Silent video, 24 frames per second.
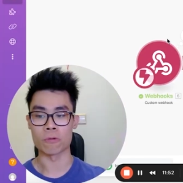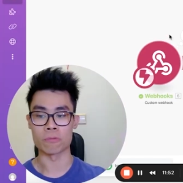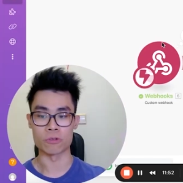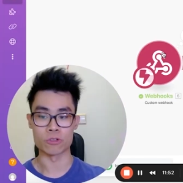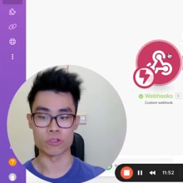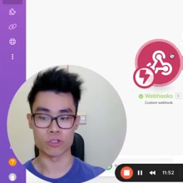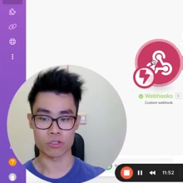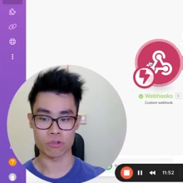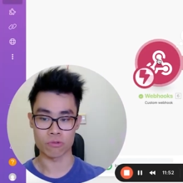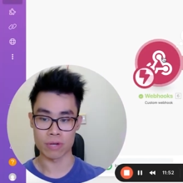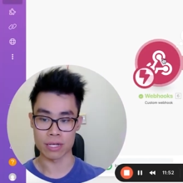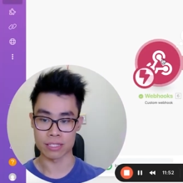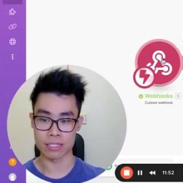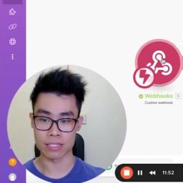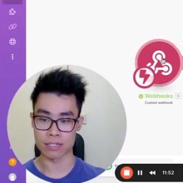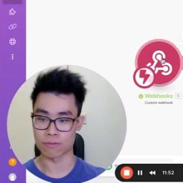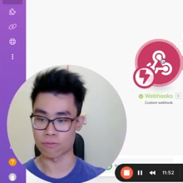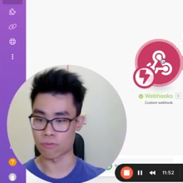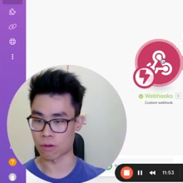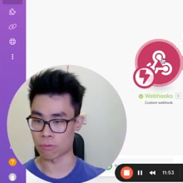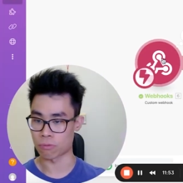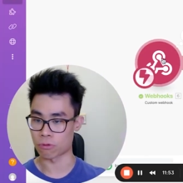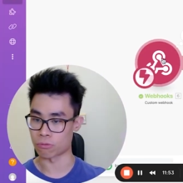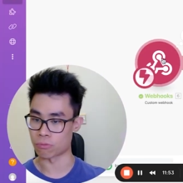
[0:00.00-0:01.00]
you just create a
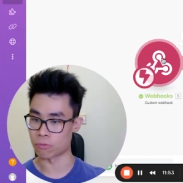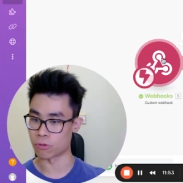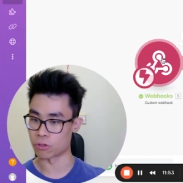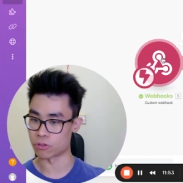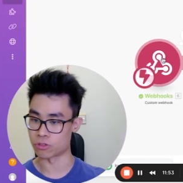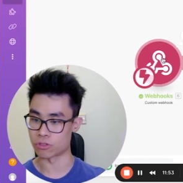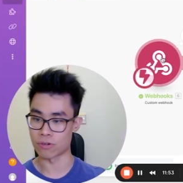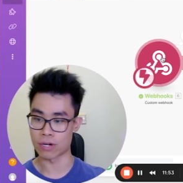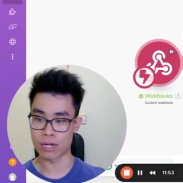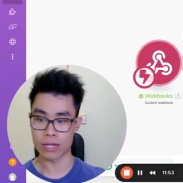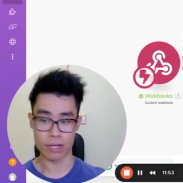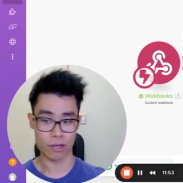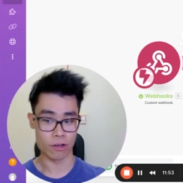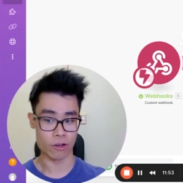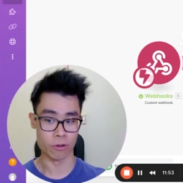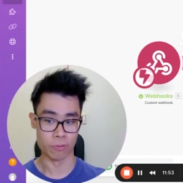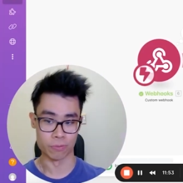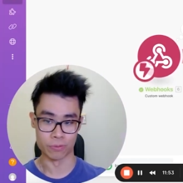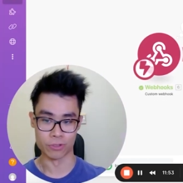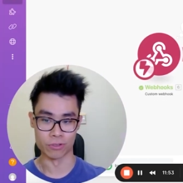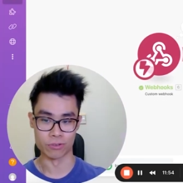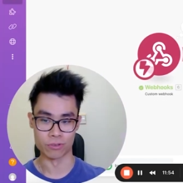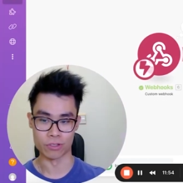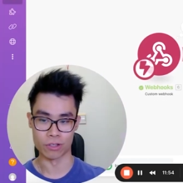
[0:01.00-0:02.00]
webhook module, right? I
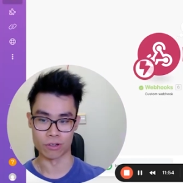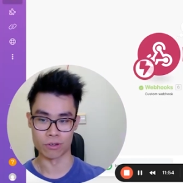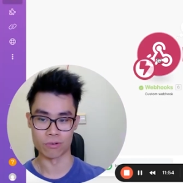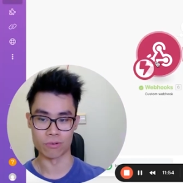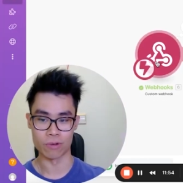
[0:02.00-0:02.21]
hope you know